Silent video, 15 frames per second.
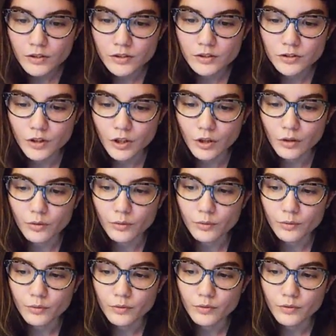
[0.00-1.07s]

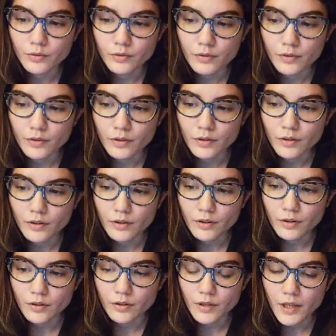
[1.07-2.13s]
So
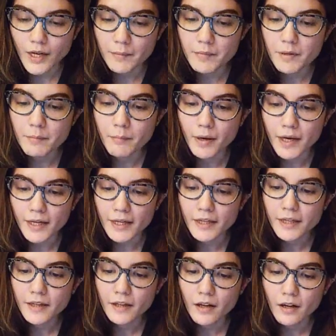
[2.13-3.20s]
I mean,
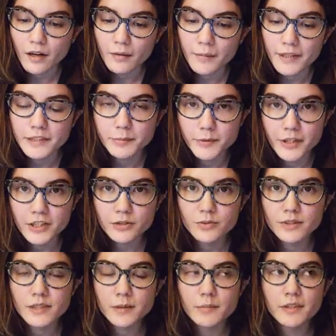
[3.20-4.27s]
my experience
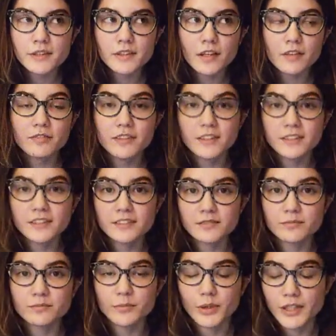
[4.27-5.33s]
with Simply Soft is
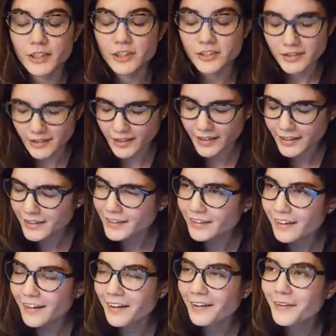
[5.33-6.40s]
what I just said.
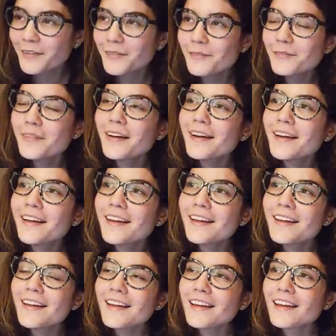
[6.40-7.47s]

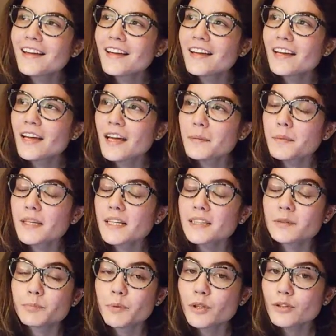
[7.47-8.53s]
I mean,
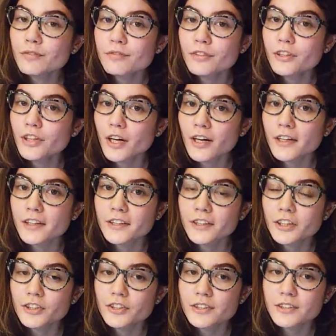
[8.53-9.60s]
it's beautiful yarn.
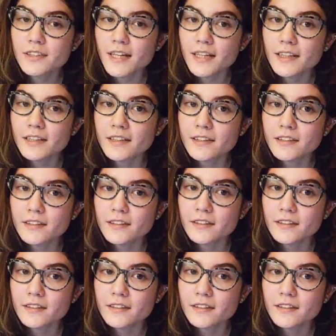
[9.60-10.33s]
You just gotta